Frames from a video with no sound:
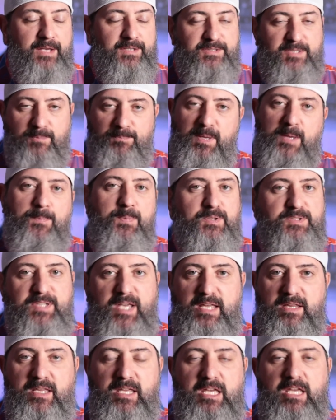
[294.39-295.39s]
Some people
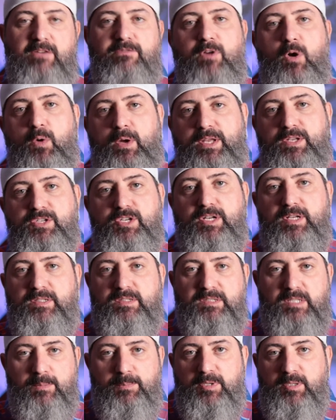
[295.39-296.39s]
say the Evo engine
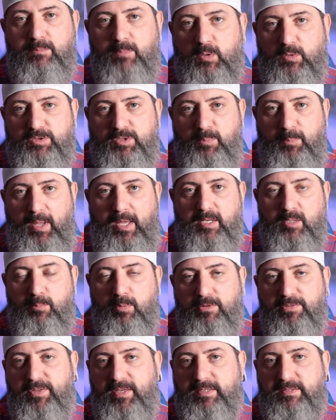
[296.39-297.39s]
is some of the most
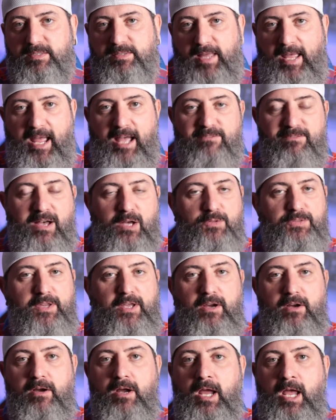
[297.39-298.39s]
dependable things that they have out
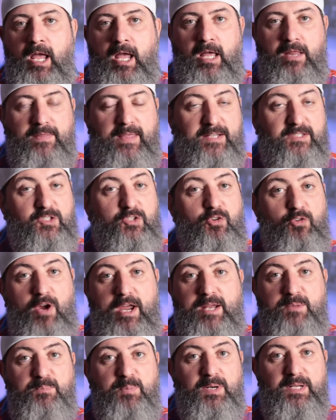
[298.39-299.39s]
there. That's
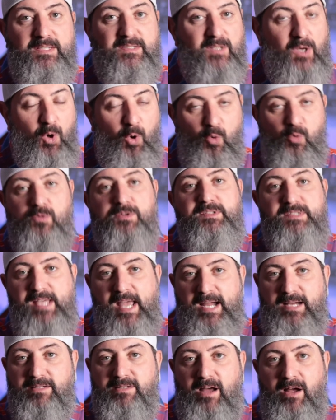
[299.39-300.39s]
great, but it's old
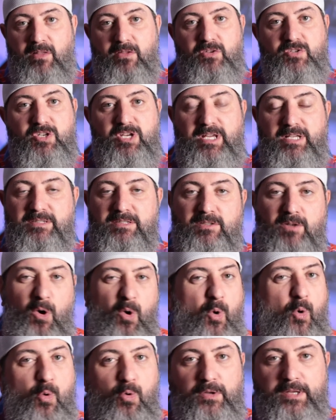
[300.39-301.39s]
technology. It's an
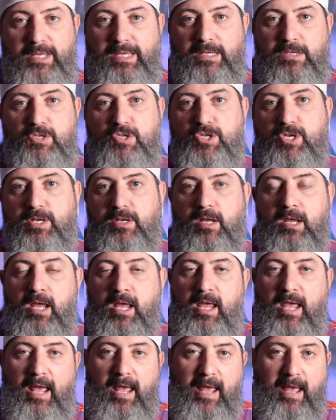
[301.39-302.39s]
old engine,
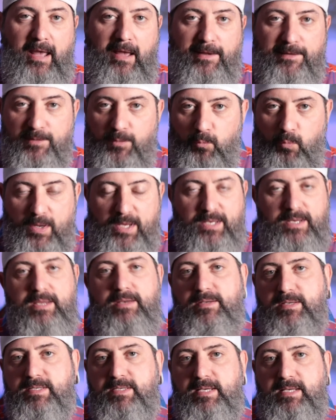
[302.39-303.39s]
and we
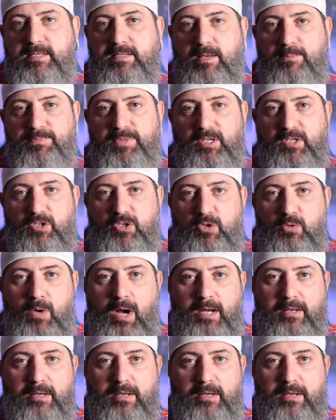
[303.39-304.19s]
need to see something new